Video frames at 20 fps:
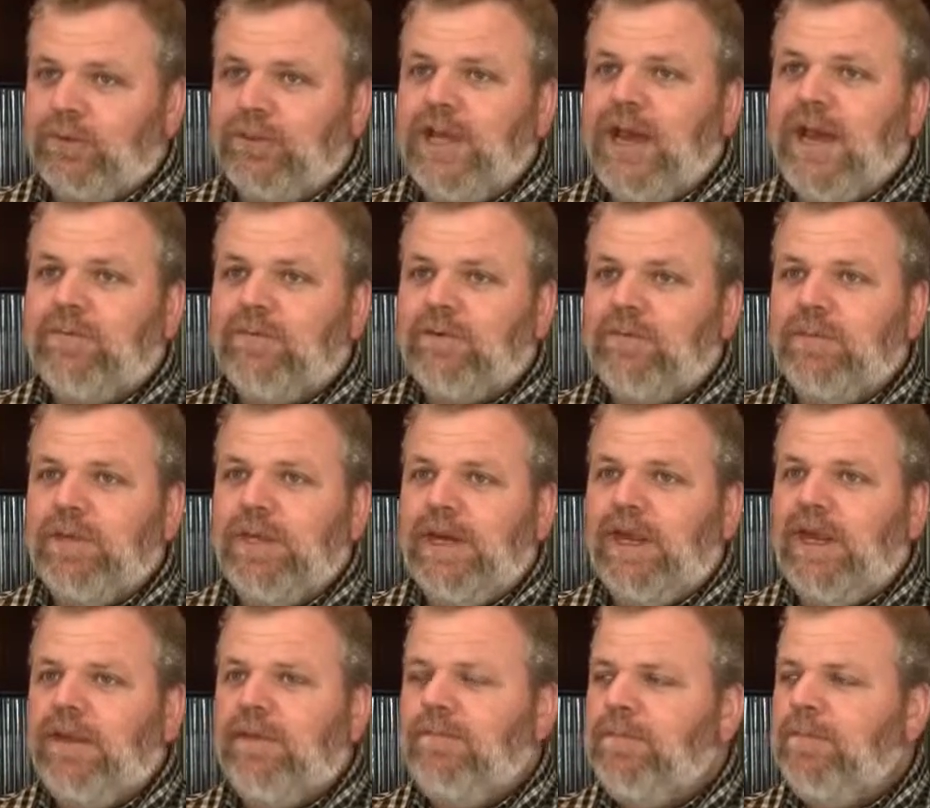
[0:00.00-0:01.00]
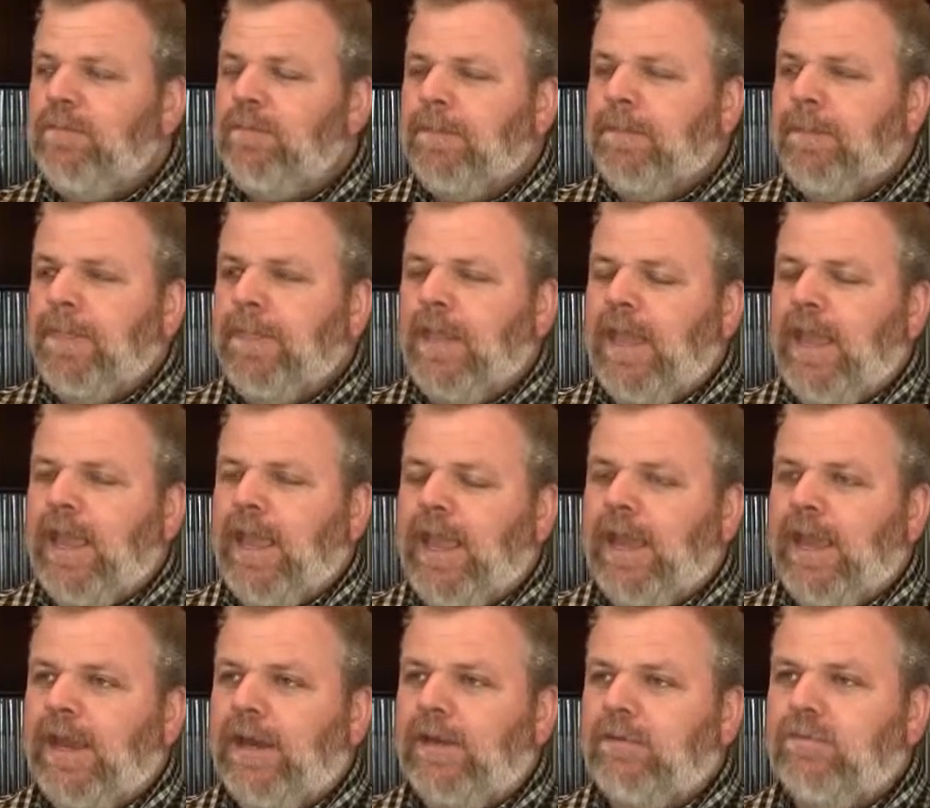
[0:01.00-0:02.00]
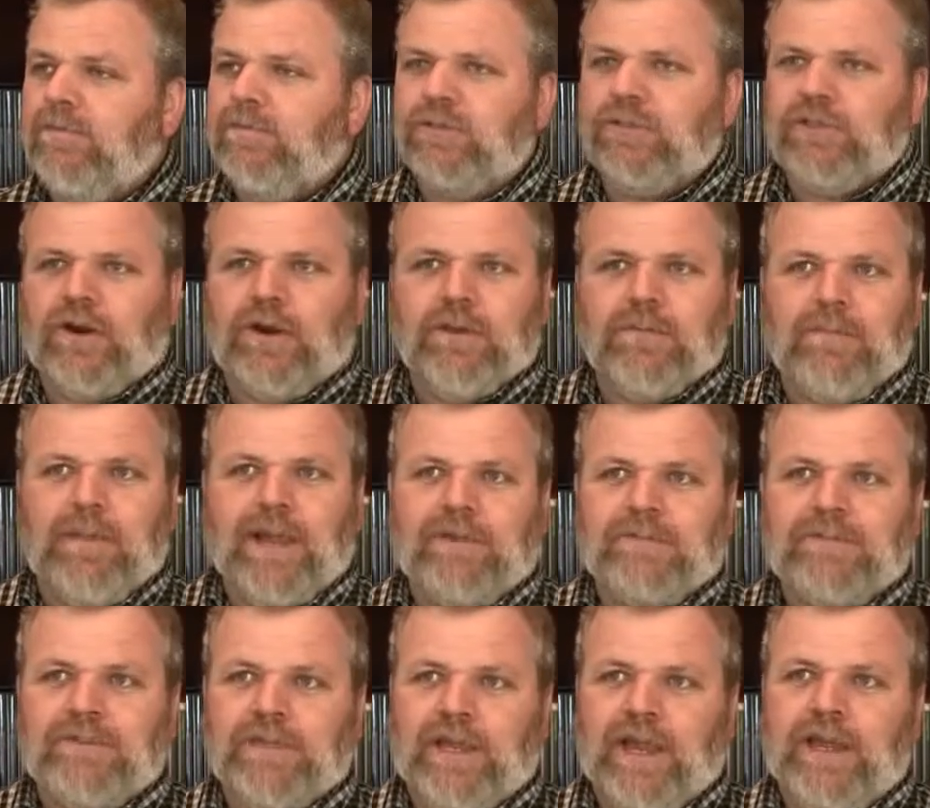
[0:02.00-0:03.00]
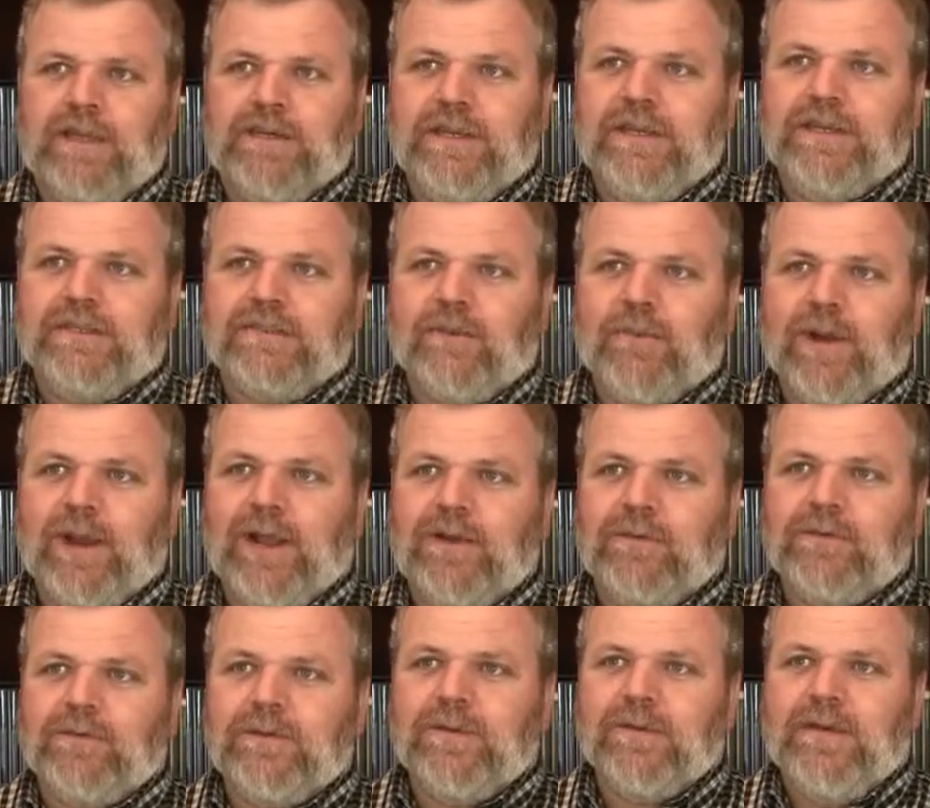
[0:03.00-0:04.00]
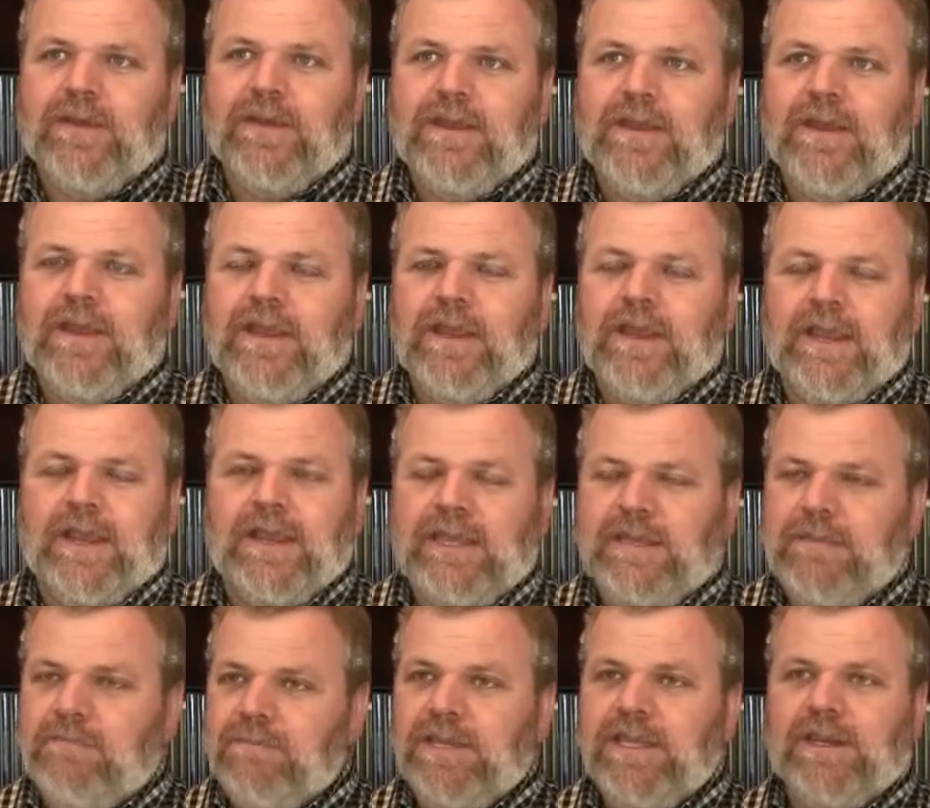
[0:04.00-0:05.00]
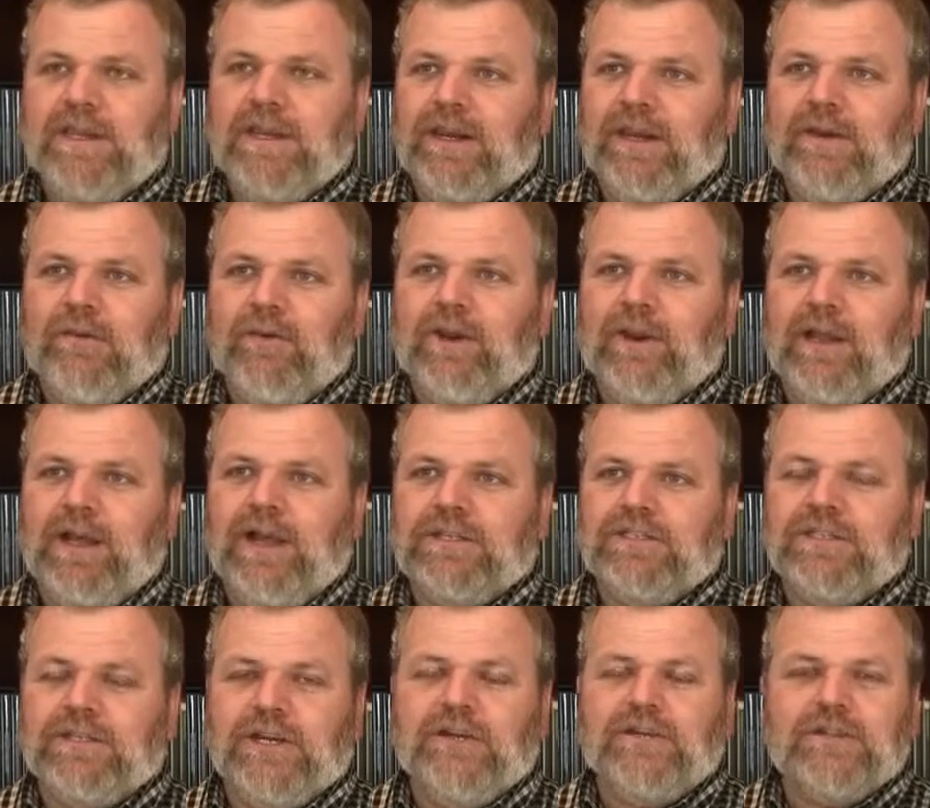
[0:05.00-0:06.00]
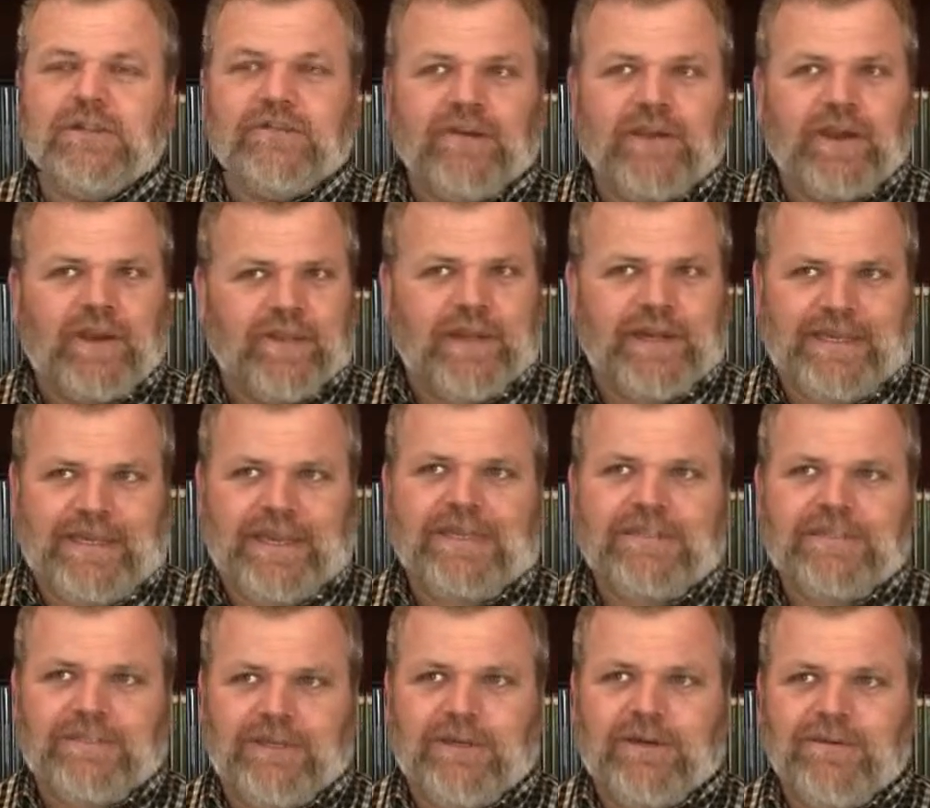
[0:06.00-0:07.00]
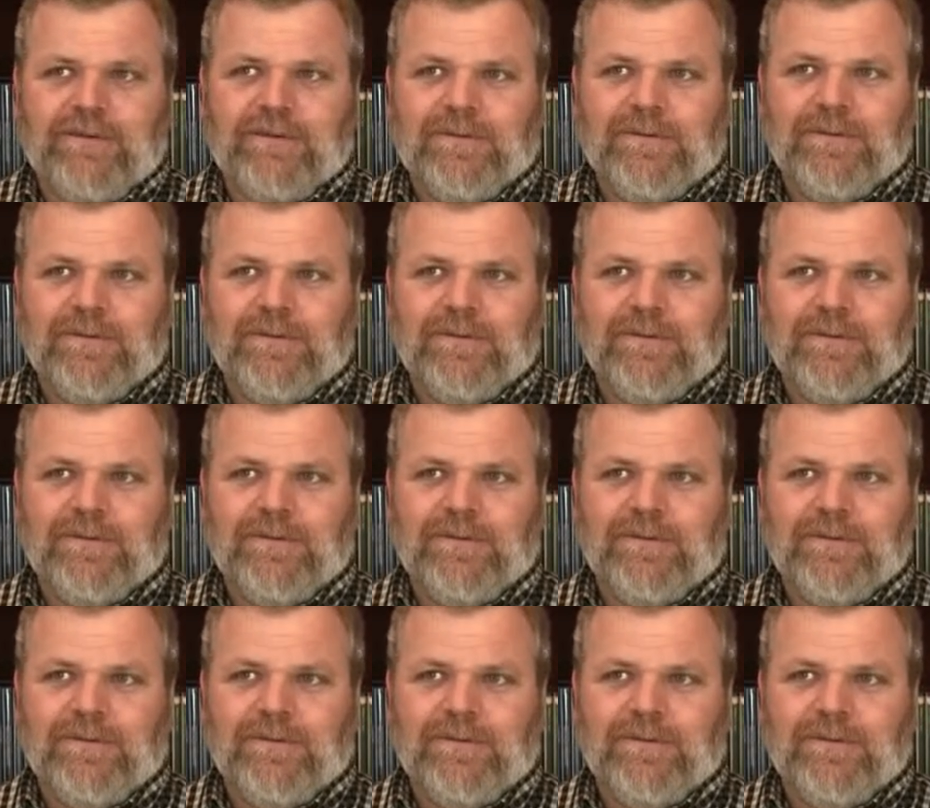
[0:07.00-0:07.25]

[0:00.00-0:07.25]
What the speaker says: chapter meeting and started bouncing ideas around. Immediately realized, here's a fellow that gets it.